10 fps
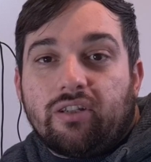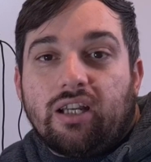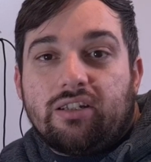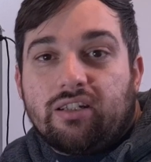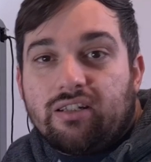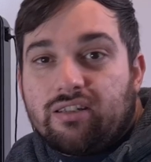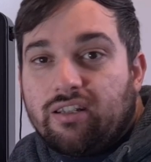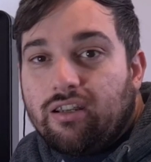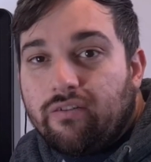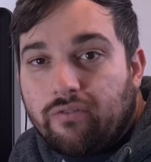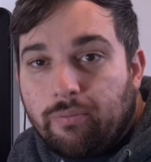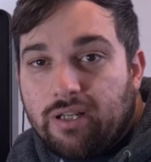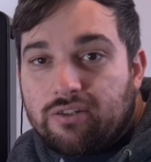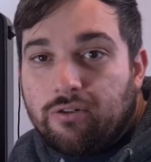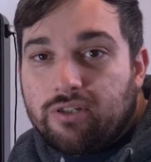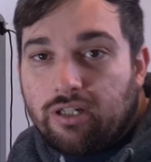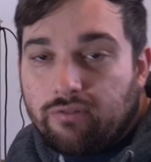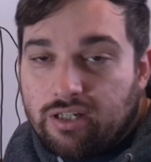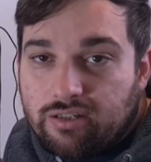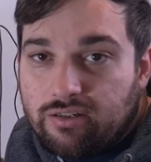it. As you can see, over the past two
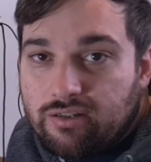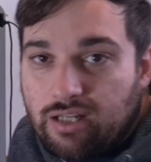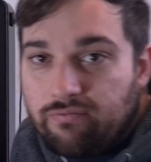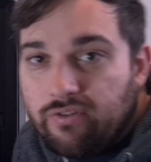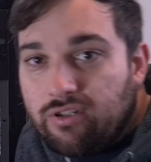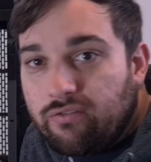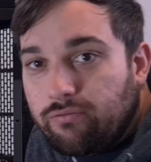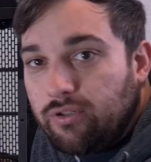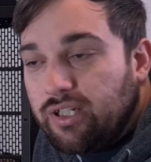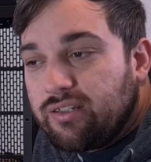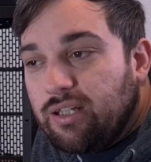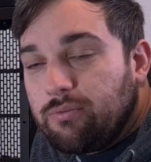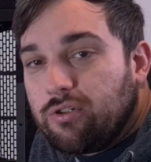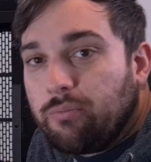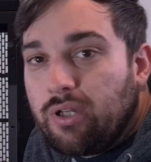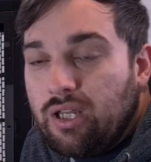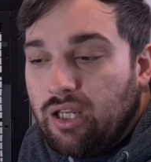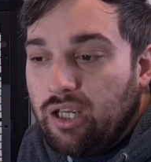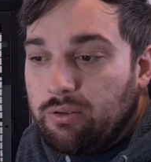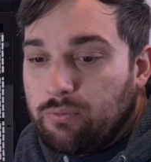generations, Nvidia have really stepped up.
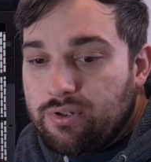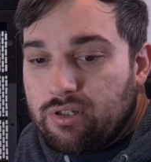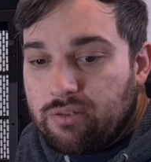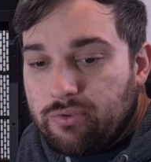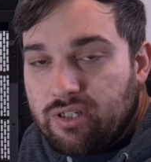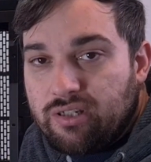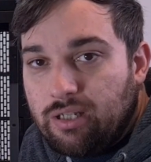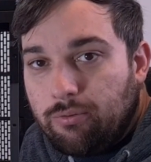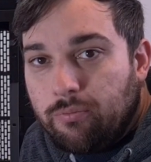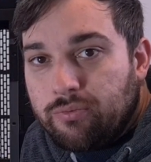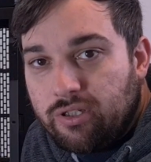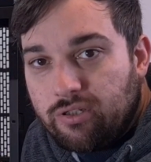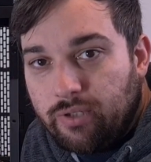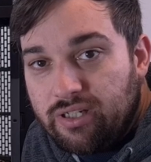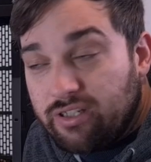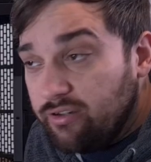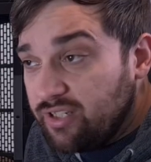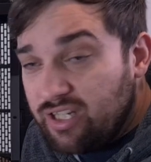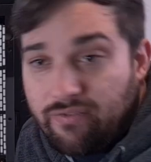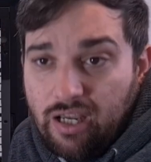And there wasn't much to step up to the 20
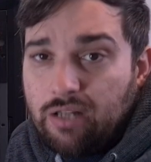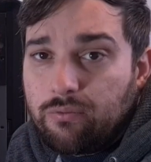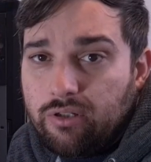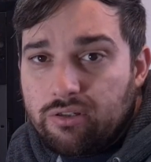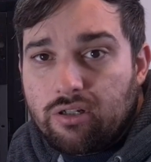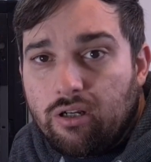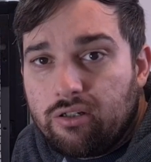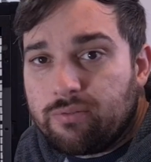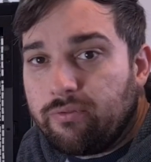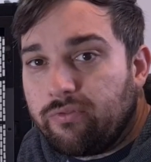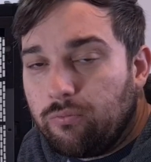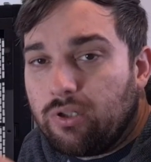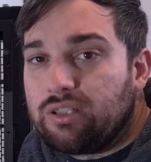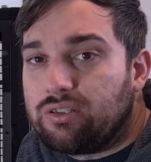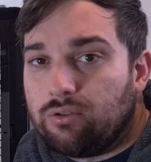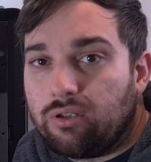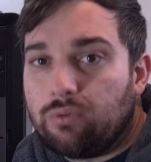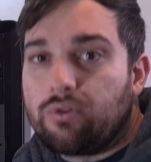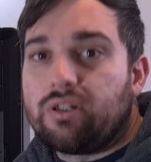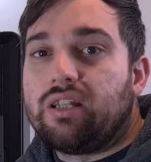series. I never had one of those cards, but from what I saw,
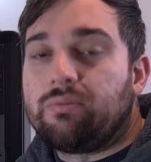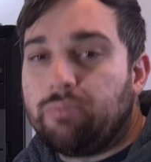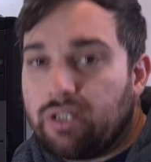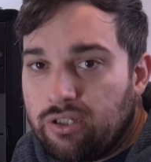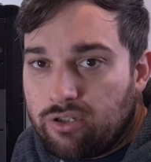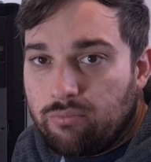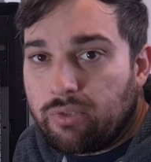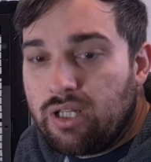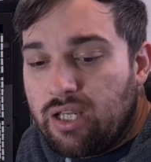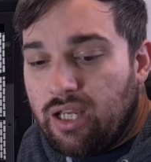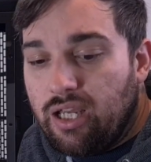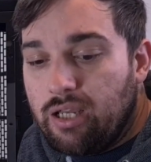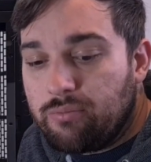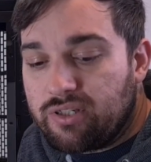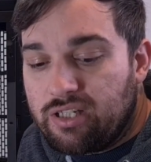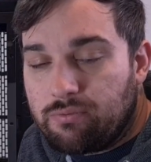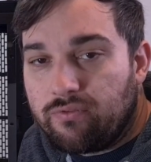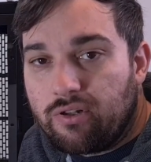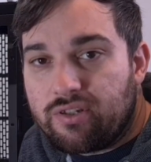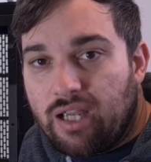there wasn't as big a jump. But since
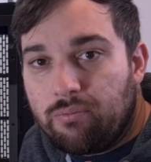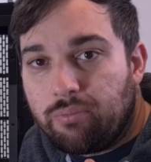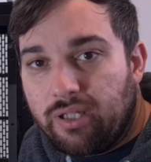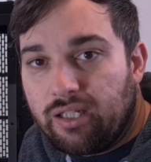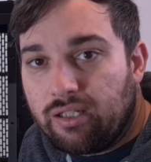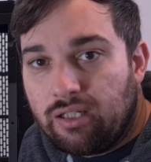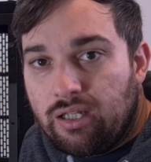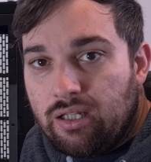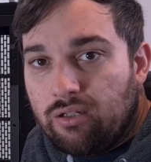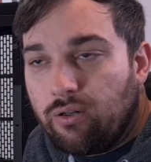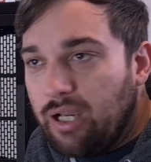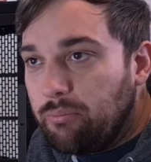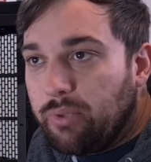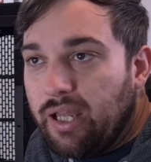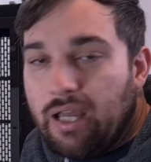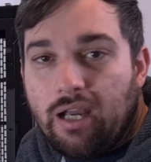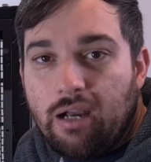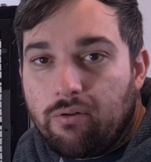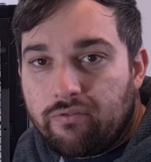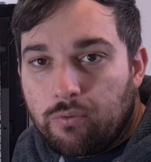we've gone to Ampere, or Ampere,
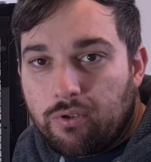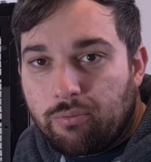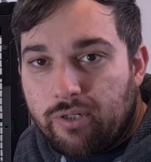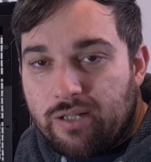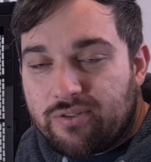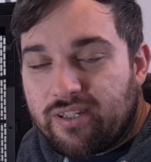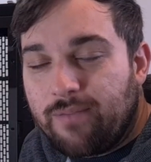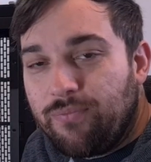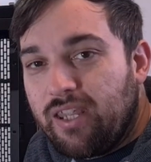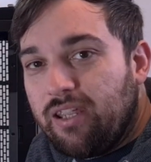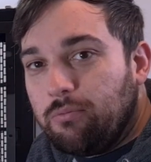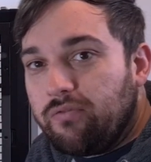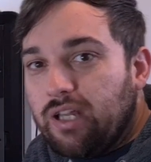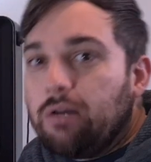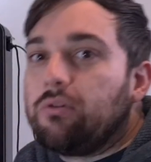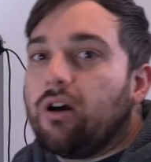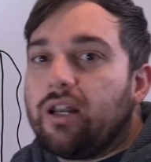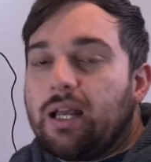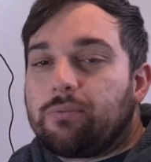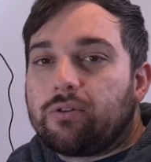however you want to pronounce it, we've now
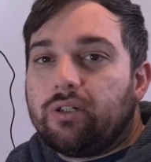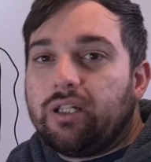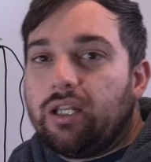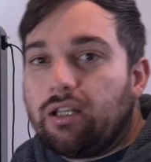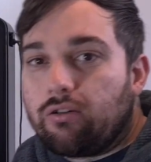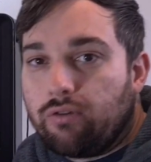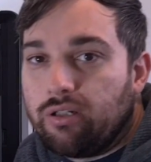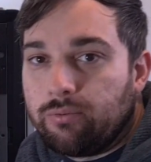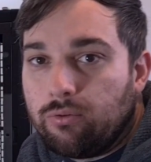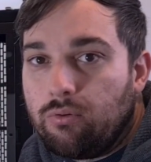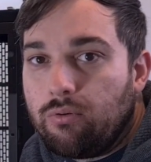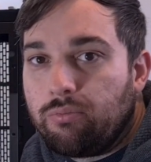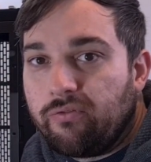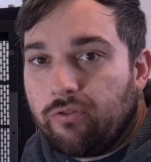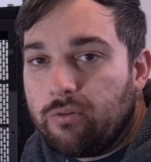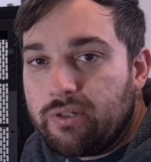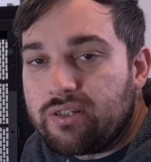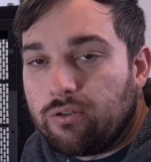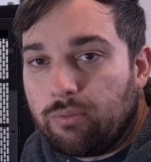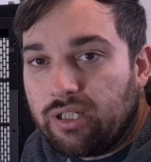got an absolutely incredible
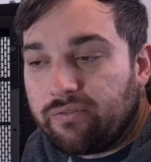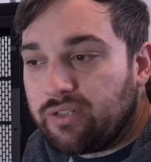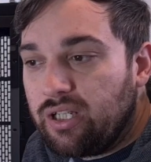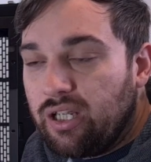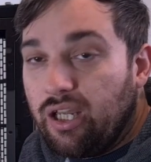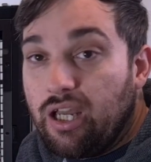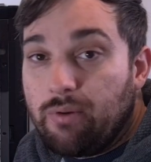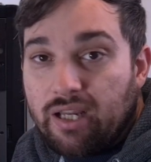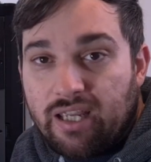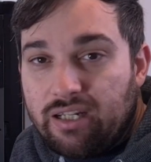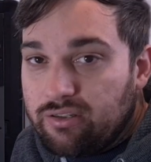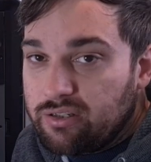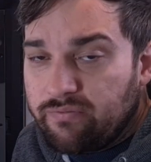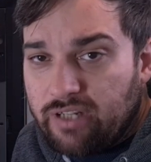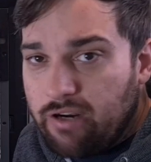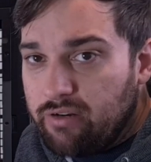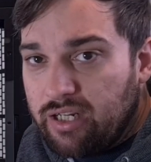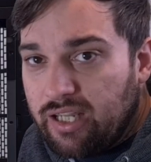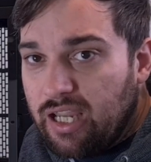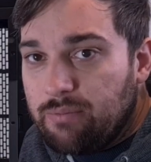performance uplift. Again, it does
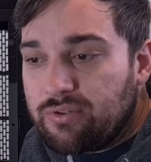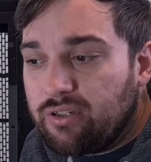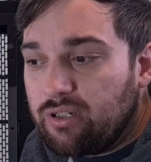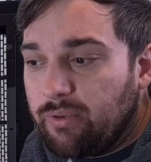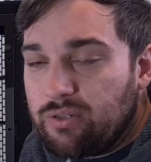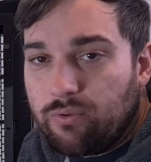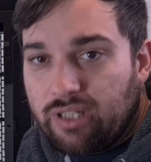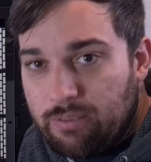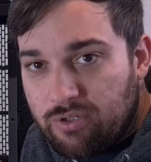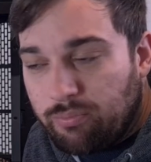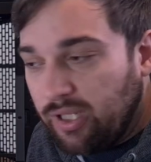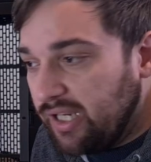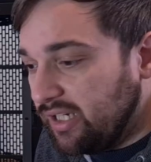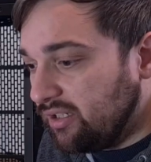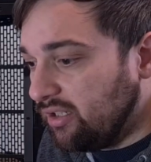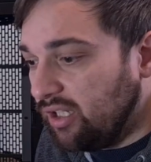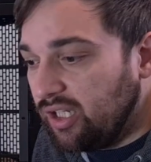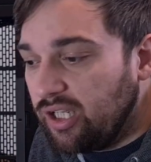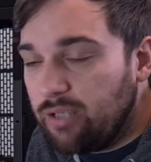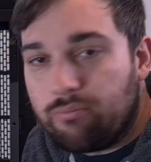vary in games, so it depends what games you're playing,
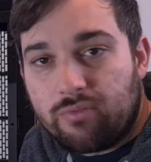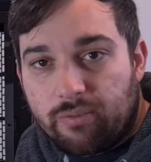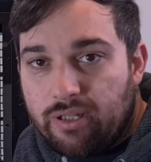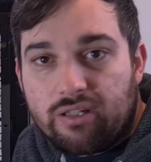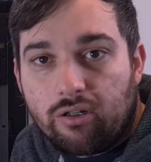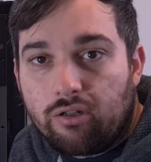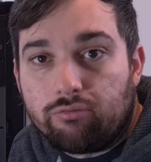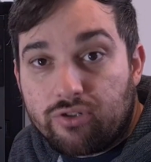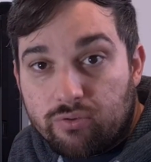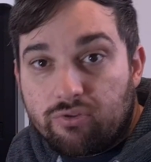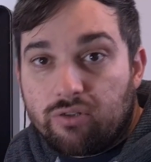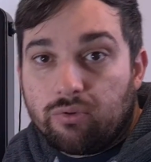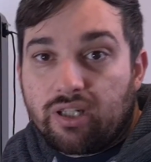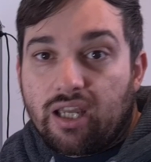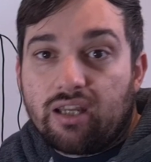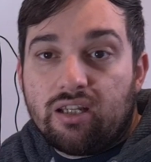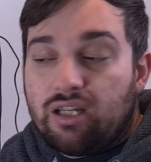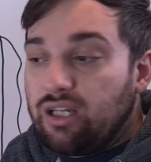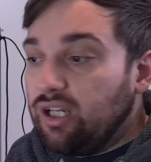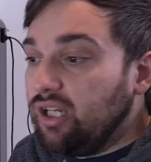depending on the results you will get.
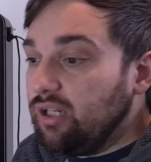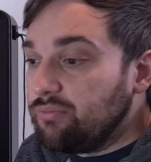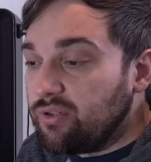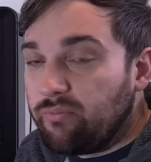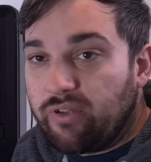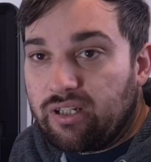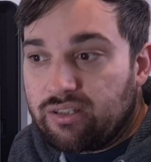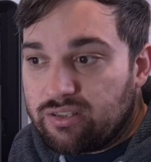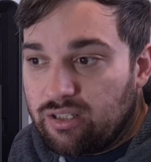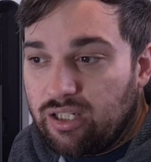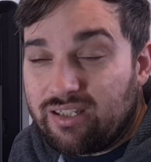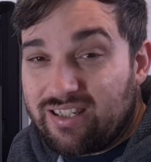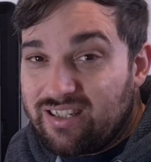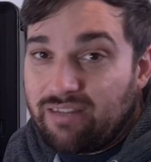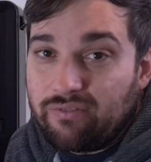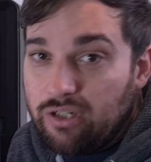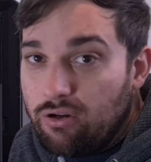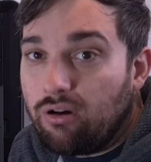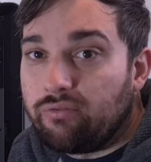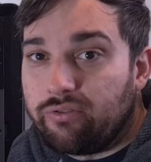Some things, this is
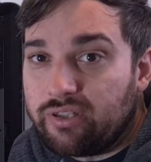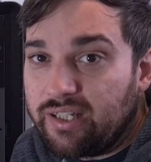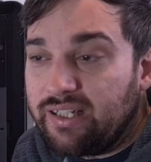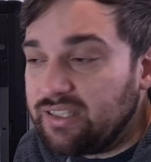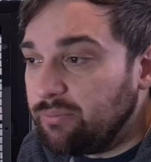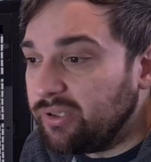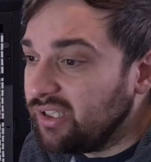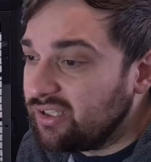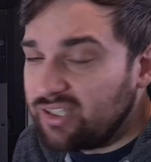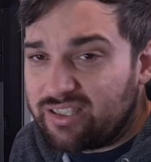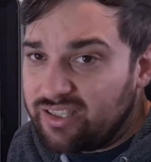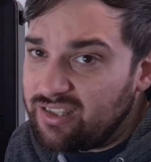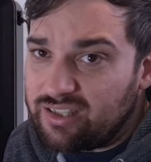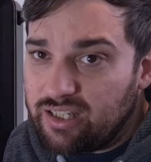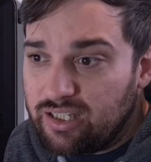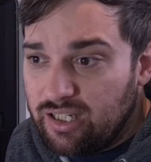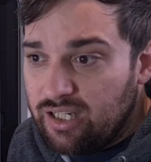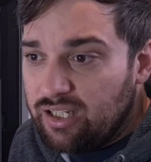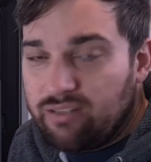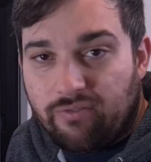definitely not for 1080p, because as you can see,
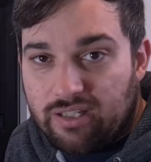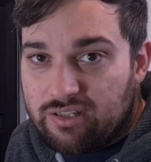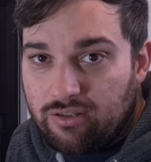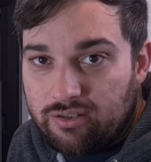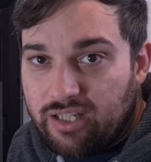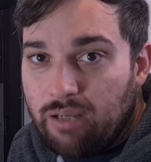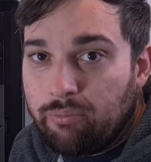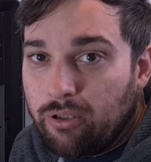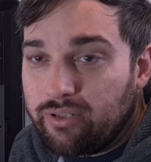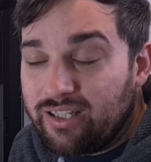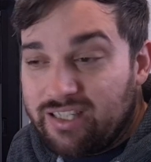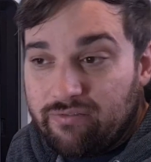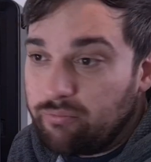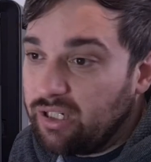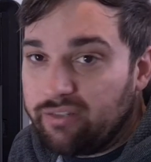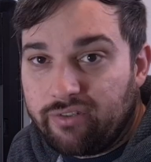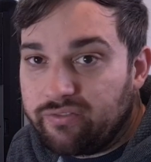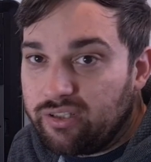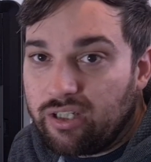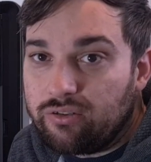things start to get bottlenecked, even by
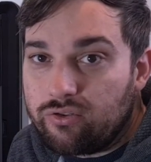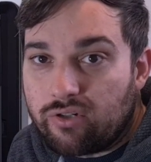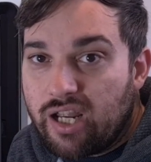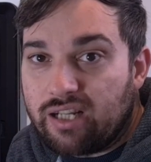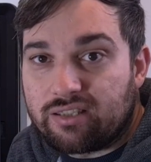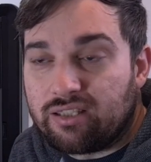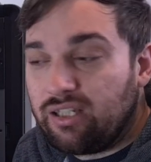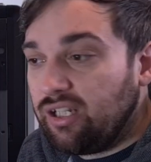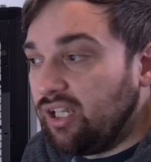5900X.